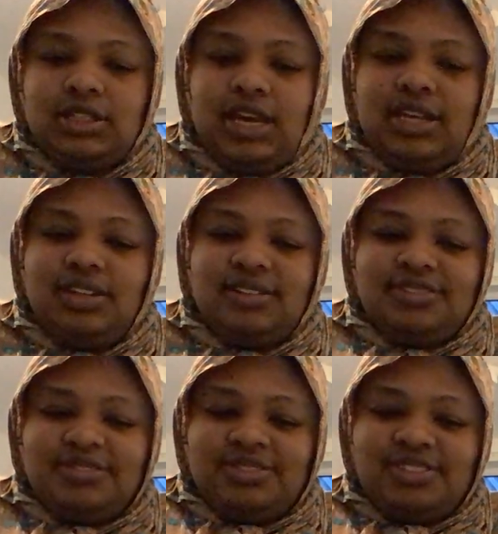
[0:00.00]
Like,
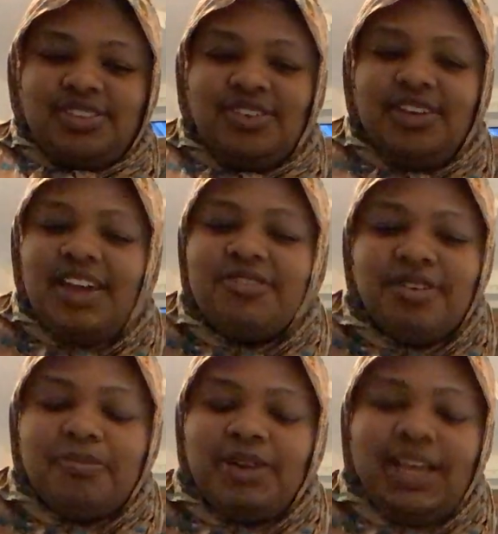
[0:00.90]
you know,
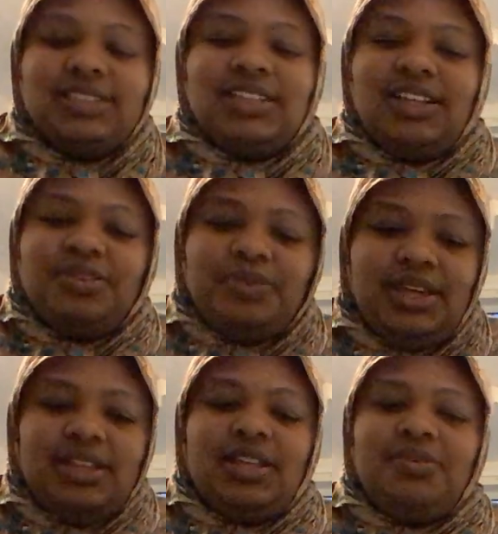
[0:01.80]
everyone plans out the
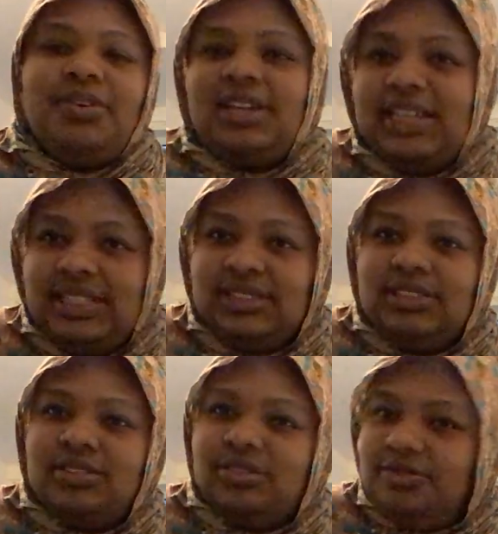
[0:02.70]
way they want
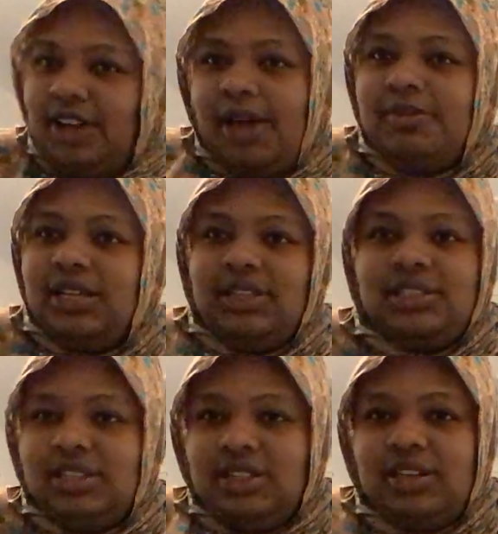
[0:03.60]
kids, families,
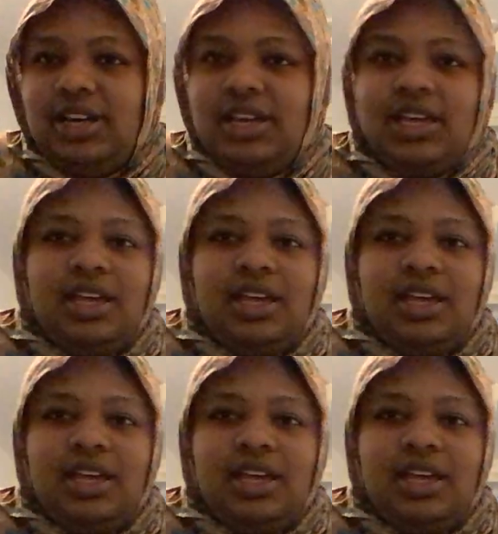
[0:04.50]
da da da da.